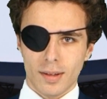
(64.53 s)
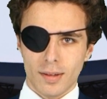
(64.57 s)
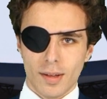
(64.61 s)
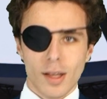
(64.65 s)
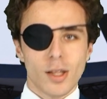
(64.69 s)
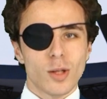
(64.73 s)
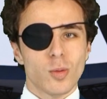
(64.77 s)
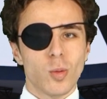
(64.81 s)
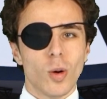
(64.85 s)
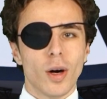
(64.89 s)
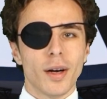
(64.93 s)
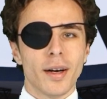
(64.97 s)

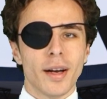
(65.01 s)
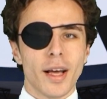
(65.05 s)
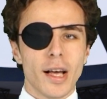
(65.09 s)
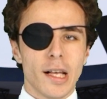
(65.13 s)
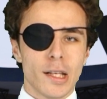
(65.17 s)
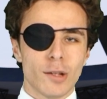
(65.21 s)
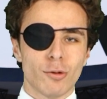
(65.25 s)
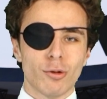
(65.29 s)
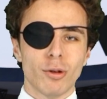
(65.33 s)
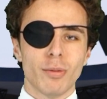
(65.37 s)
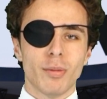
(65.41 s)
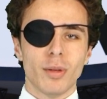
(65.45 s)
This one
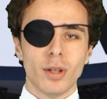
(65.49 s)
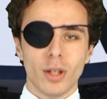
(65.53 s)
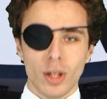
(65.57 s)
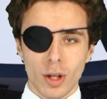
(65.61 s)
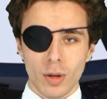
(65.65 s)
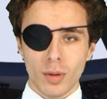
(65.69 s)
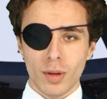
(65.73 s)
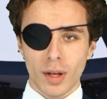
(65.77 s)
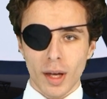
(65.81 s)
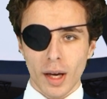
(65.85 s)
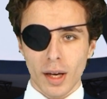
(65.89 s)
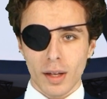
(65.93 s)
is from the
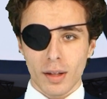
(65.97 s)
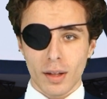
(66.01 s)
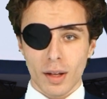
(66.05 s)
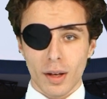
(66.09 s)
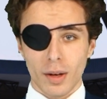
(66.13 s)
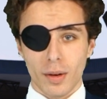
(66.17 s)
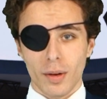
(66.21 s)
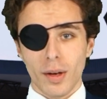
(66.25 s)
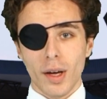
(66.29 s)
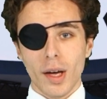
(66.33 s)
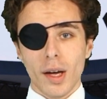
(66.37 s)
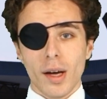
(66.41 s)
UK
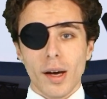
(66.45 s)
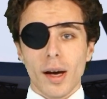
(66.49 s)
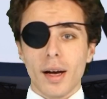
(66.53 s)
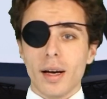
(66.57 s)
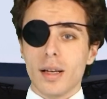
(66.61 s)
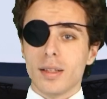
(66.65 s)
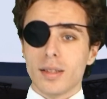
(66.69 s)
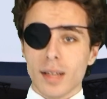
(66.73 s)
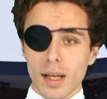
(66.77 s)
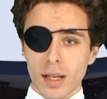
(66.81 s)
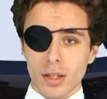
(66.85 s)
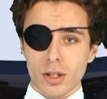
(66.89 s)
though,
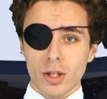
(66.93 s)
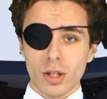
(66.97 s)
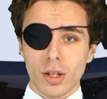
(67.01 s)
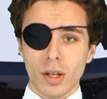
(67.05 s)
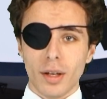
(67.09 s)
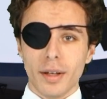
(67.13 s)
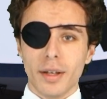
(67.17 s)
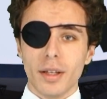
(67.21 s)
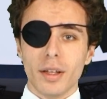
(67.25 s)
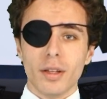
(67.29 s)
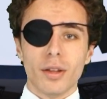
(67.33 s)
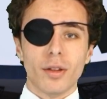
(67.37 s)
and is
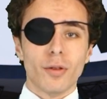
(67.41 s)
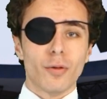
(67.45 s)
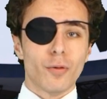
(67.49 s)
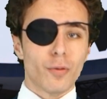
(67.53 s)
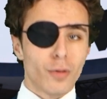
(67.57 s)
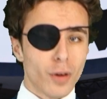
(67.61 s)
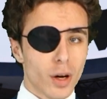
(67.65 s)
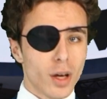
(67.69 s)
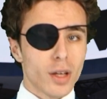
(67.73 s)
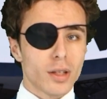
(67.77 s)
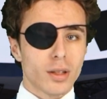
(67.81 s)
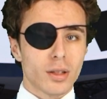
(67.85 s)
actually the
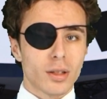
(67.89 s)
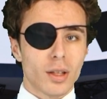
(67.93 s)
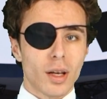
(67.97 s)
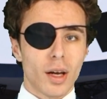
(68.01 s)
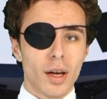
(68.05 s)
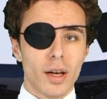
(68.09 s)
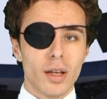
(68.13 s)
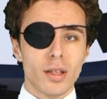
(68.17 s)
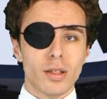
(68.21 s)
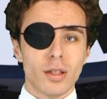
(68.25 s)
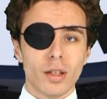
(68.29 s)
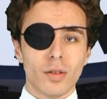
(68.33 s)
first
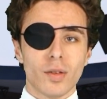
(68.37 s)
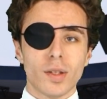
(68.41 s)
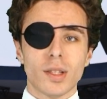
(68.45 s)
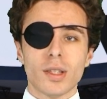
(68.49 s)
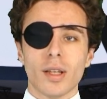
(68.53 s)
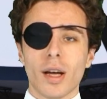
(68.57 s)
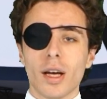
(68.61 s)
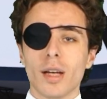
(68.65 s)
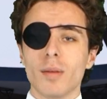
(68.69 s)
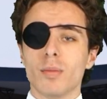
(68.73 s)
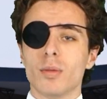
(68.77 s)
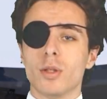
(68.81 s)
case of a
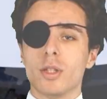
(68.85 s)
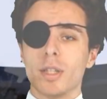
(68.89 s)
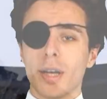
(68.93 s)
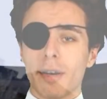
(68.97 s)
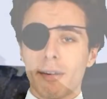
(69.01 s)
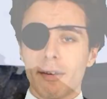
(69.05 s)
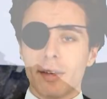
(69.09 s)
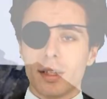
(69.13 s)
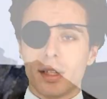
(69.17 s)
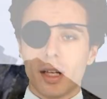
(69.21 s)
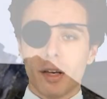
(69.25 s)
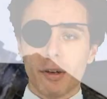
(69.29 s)

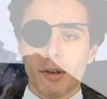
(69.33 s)
Tapejarid